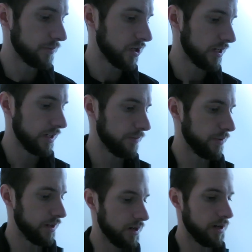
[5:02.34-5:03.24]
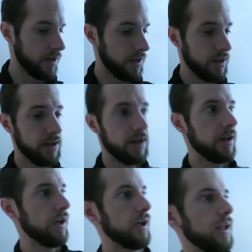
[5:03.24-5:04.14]
I'm trying to get better
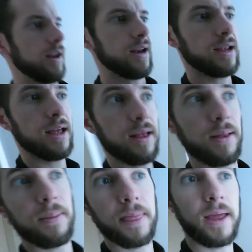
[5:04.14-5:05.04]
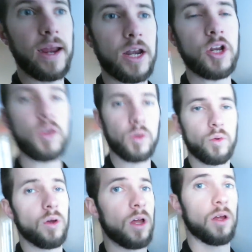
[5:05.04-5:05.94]
at a
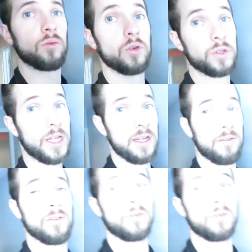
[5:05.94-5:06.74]
new routine